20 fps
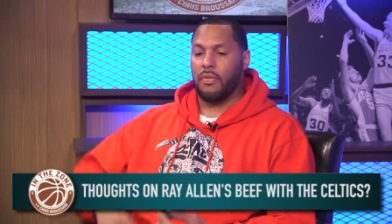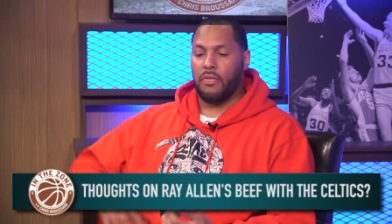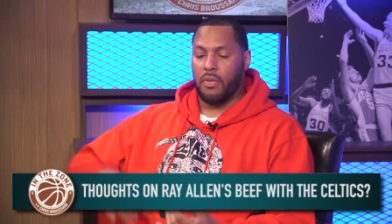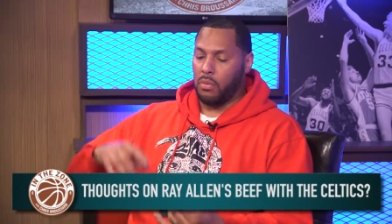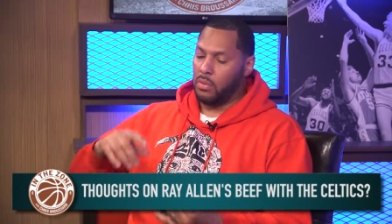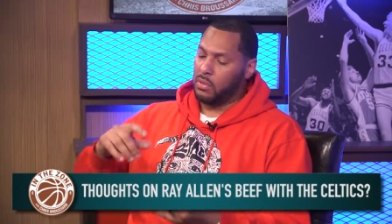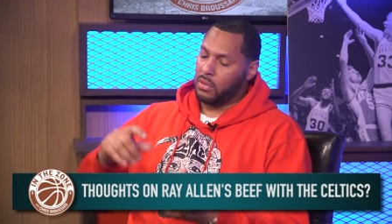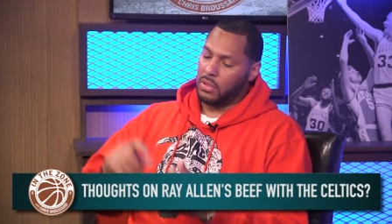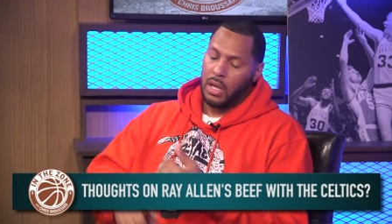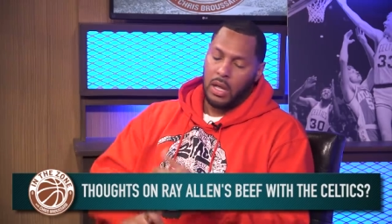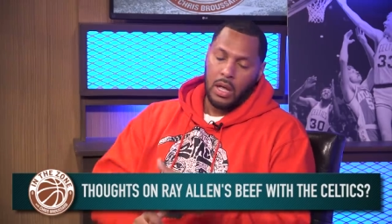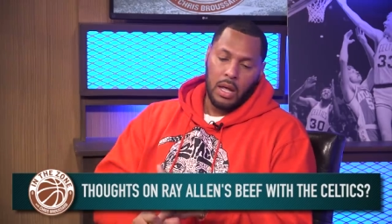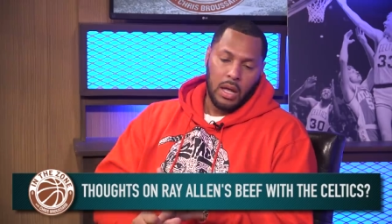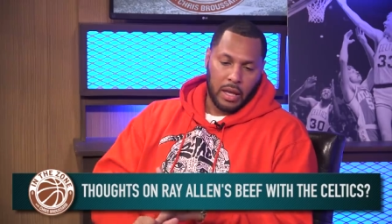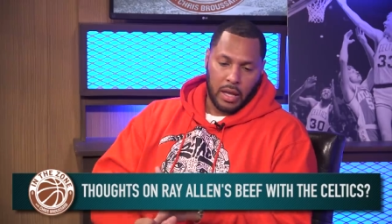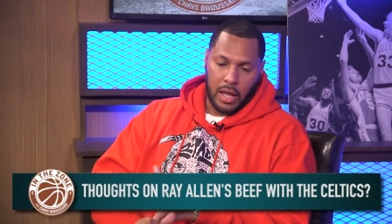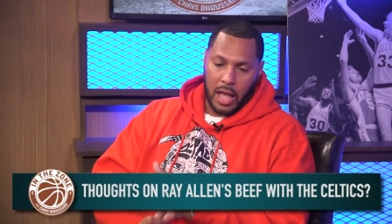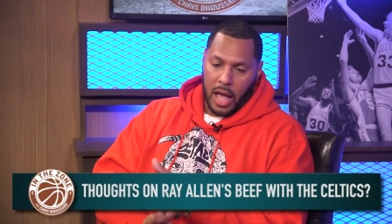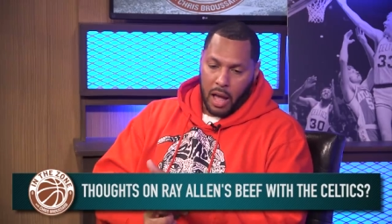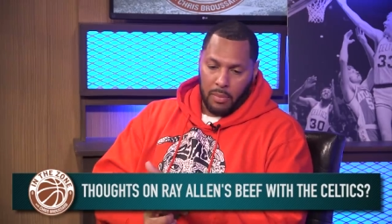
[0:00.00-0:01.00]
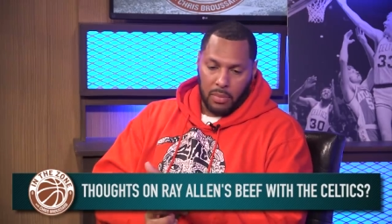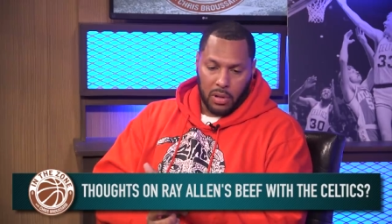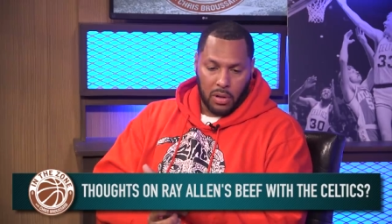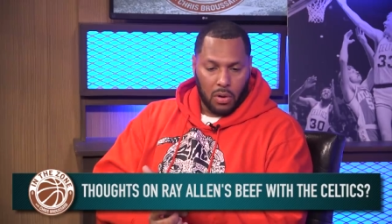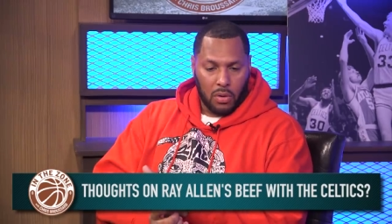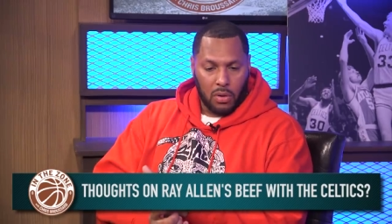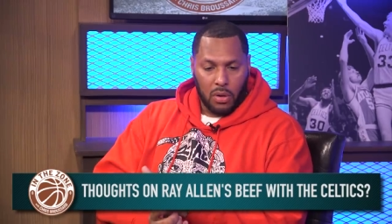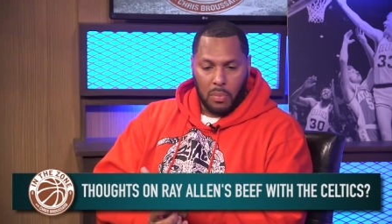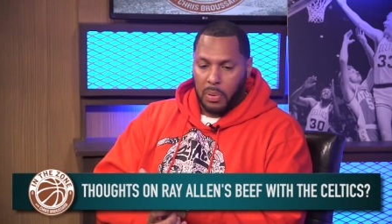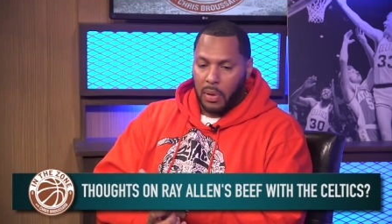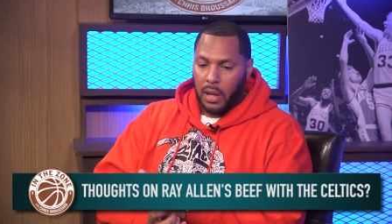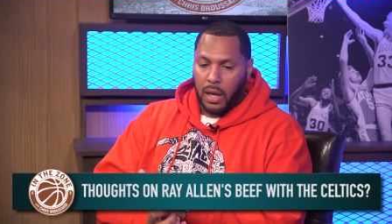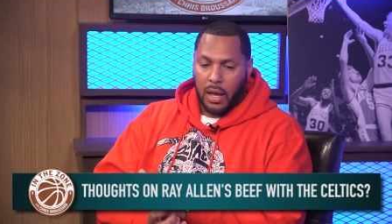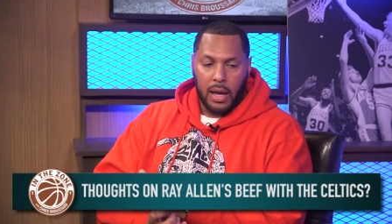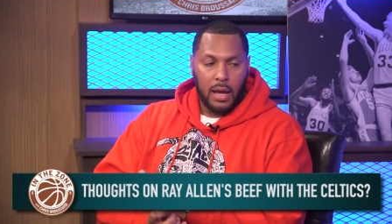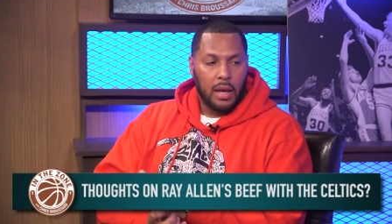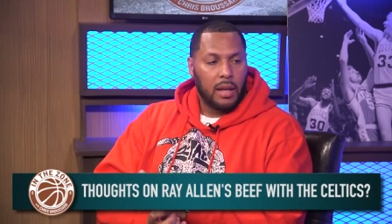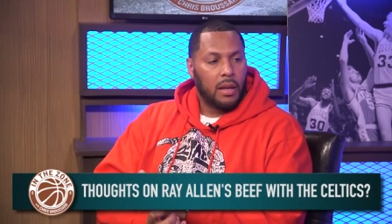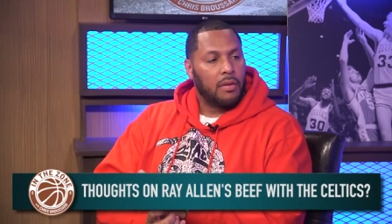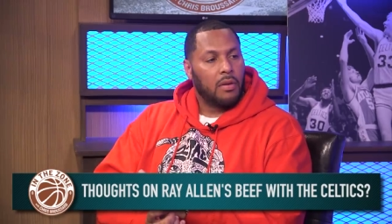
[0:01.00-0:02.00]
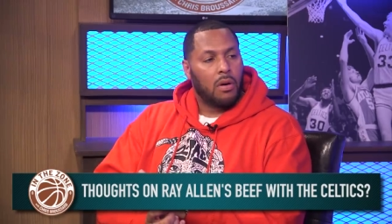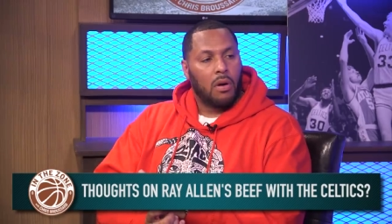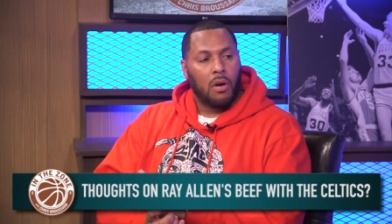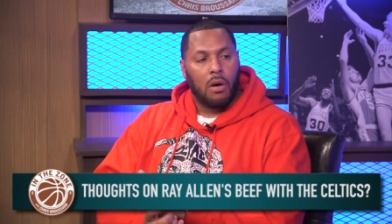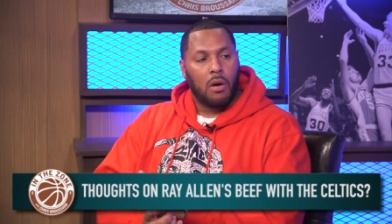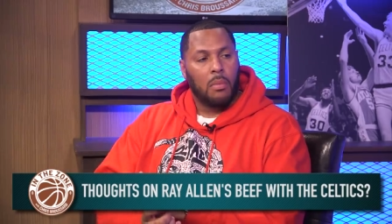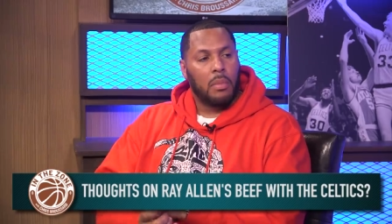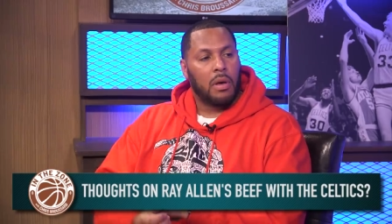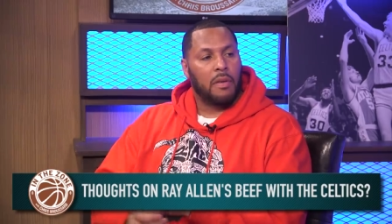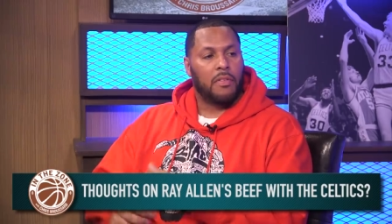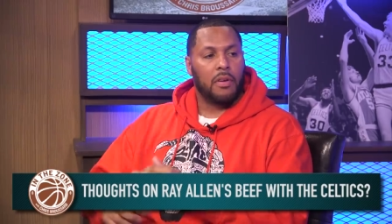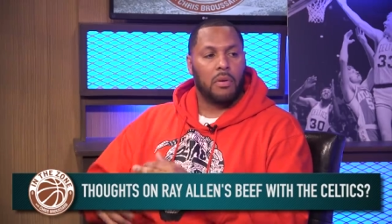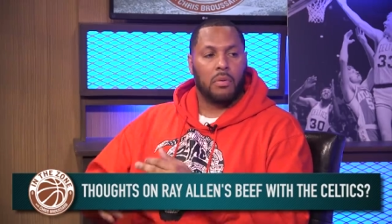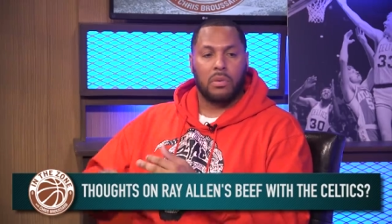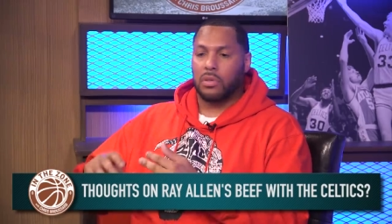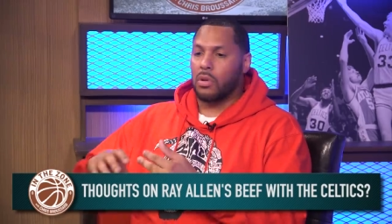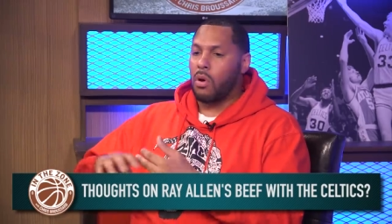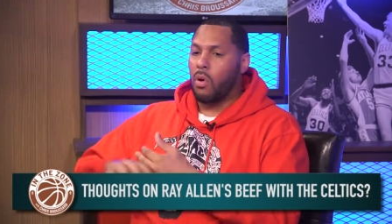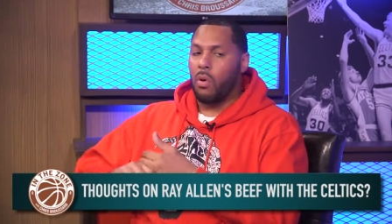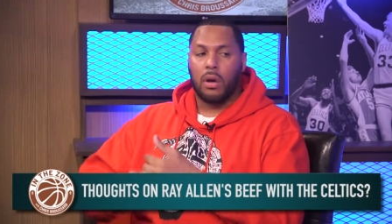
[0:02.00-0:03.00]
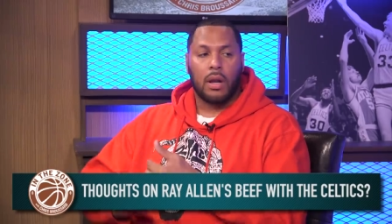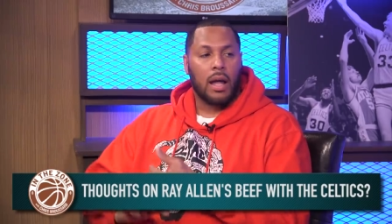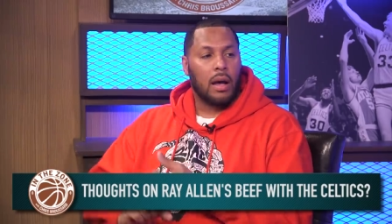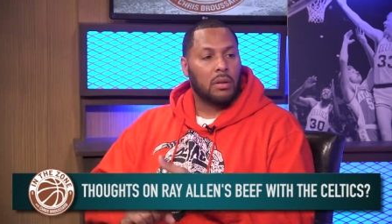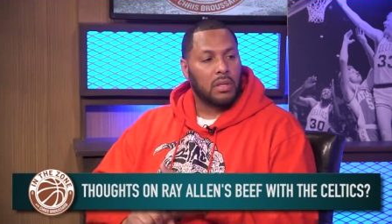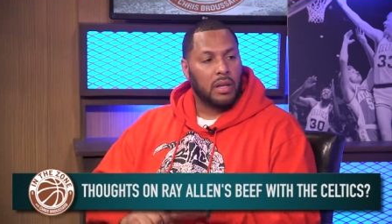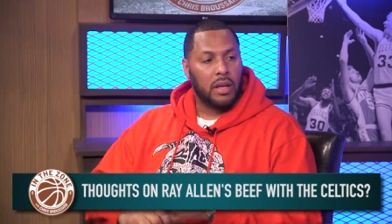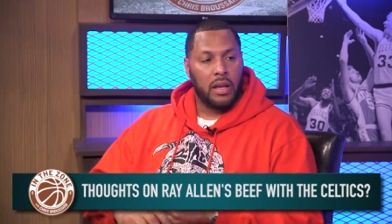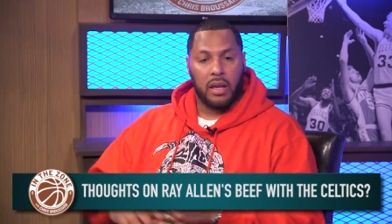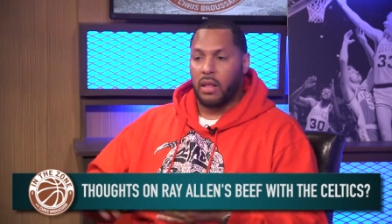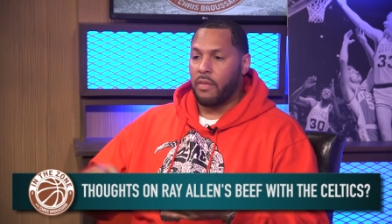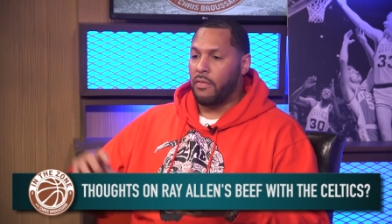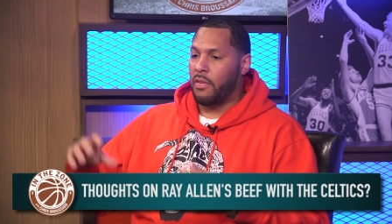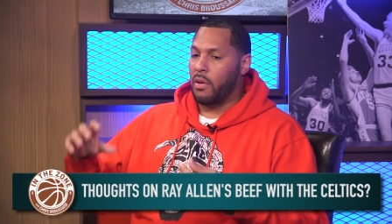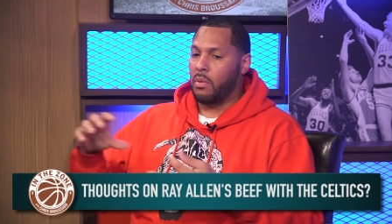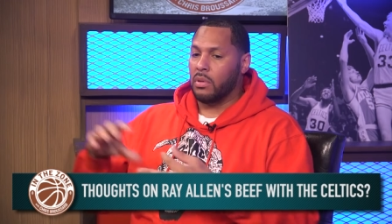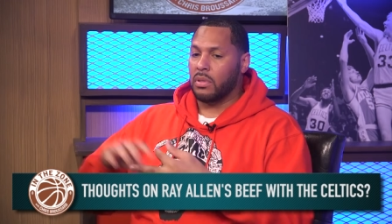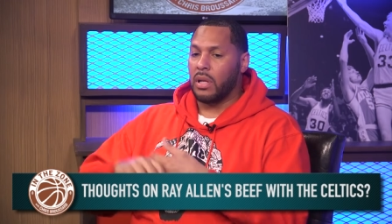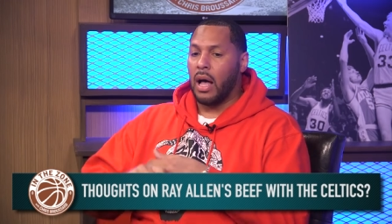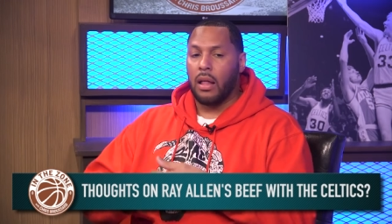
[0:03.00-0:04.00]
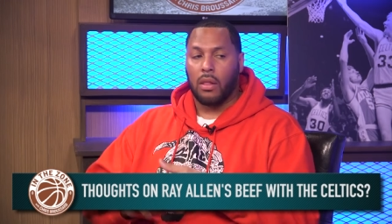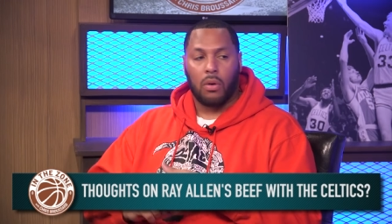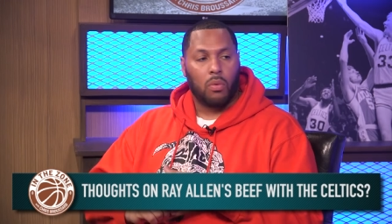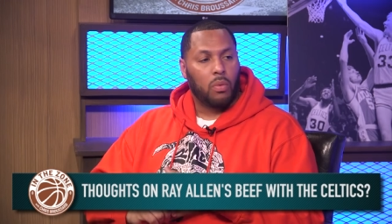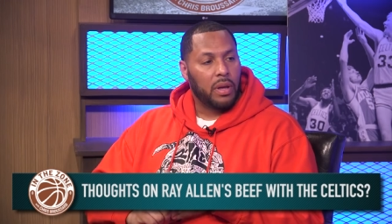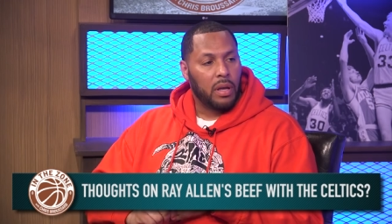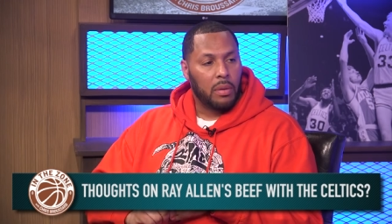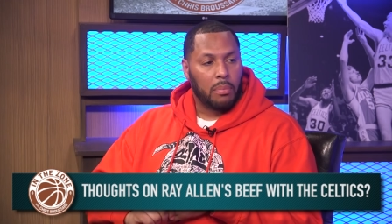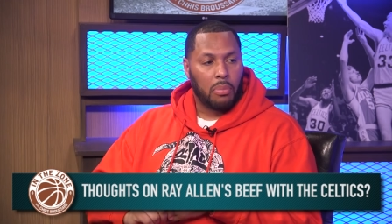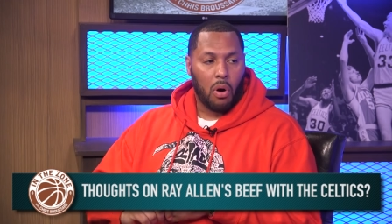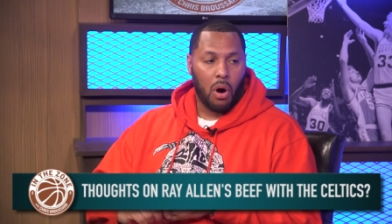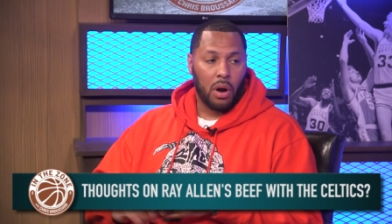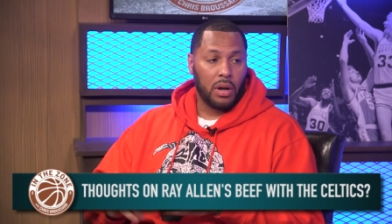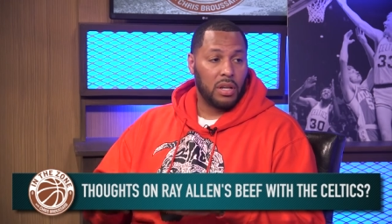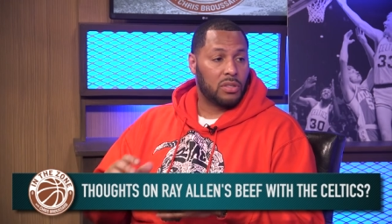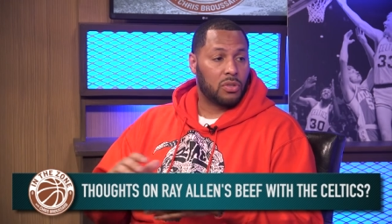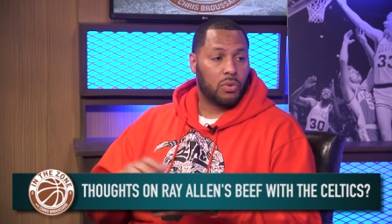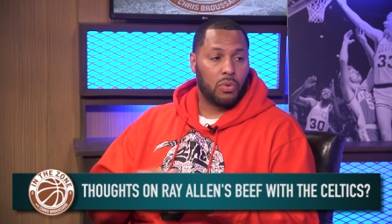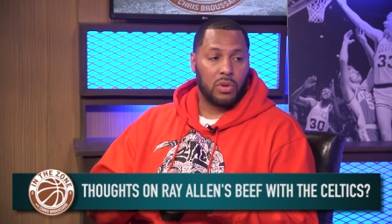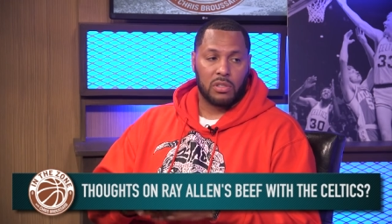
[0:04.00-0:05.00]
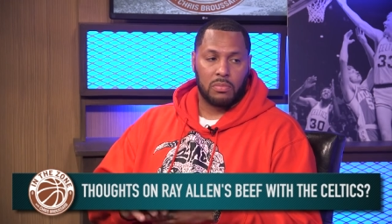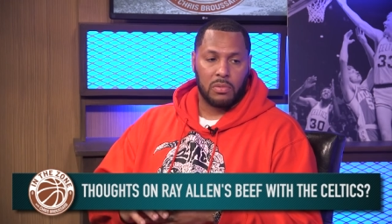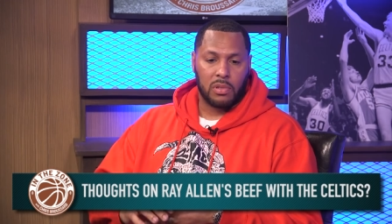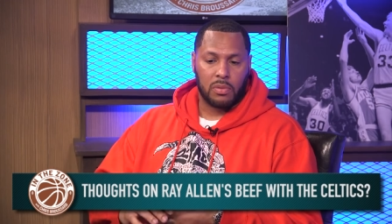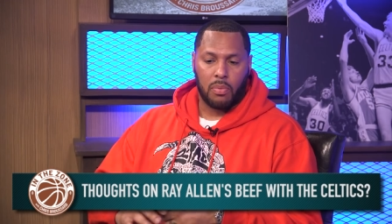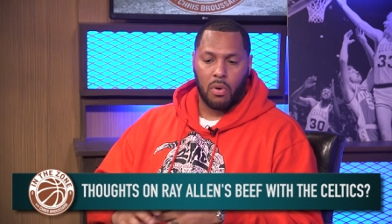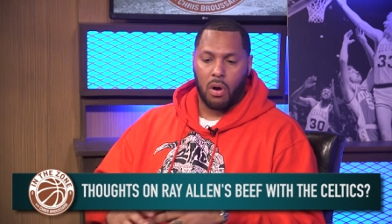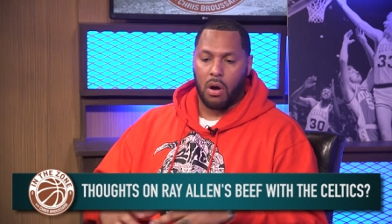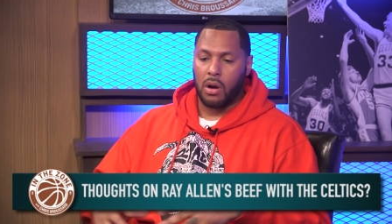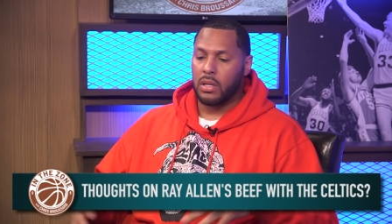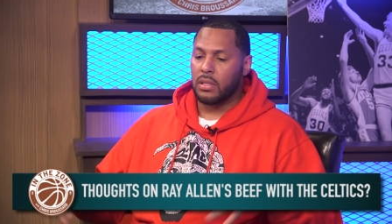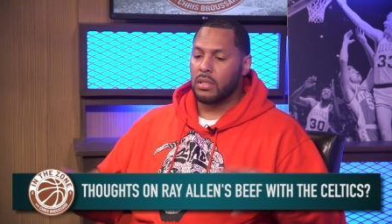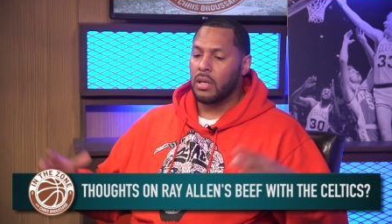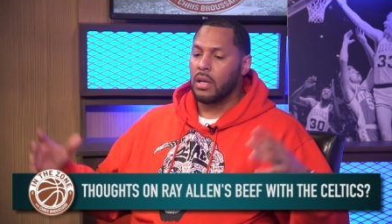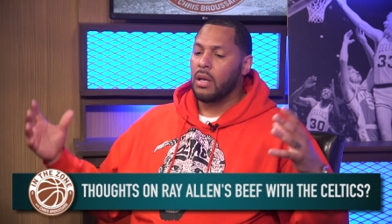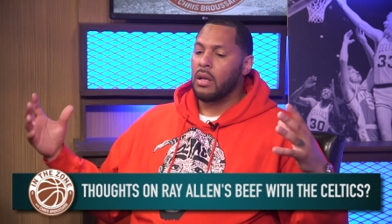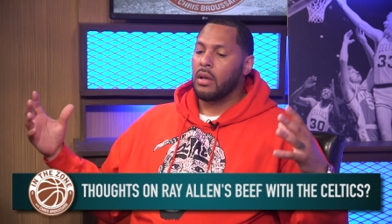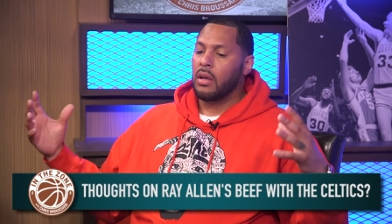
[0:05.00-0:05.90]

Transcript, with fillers: If it was gambling on the plane, um, if it was going out to eat, if it was Halloween parties, Christmas parties,